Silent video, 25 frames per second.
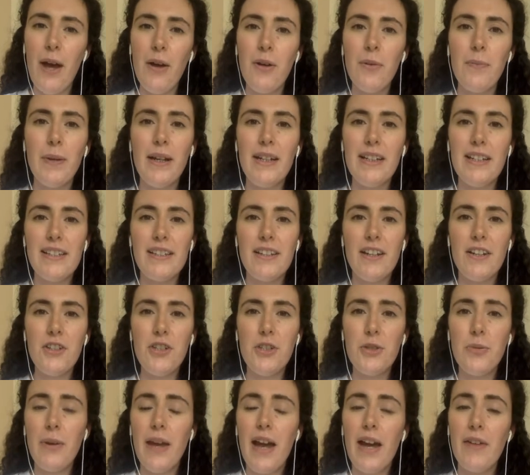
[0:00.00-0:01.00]
by
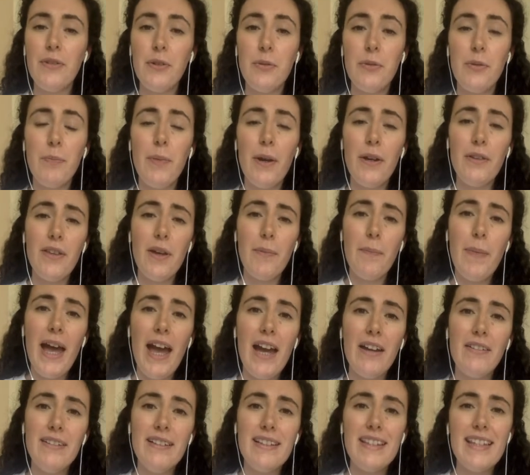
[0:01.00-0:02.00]
discussions we were having with both our
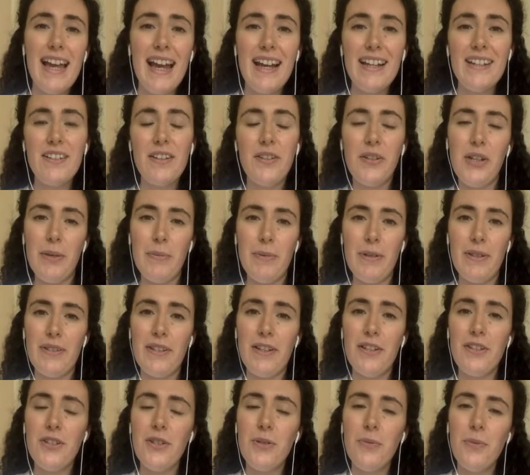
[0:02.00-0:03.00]
parents and our neighbours
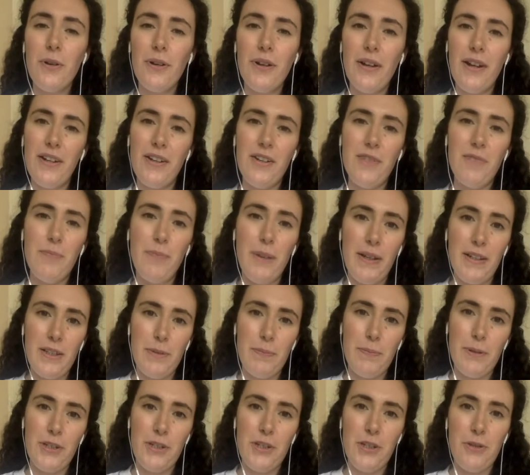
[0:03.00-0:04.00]
as to what kind of bird
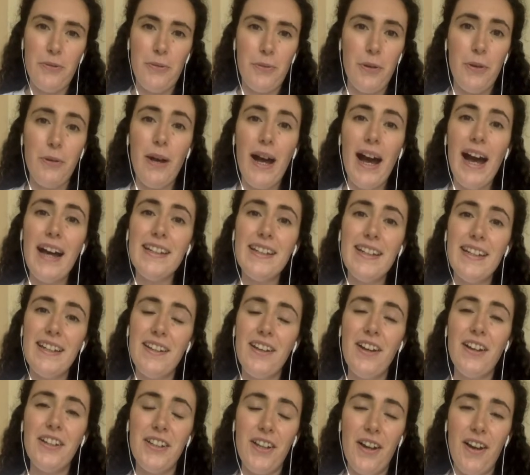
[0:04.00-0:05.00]
species we all had in
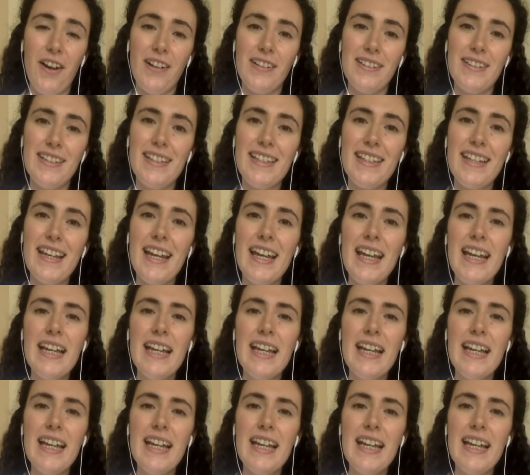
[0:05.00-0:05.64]
our yards.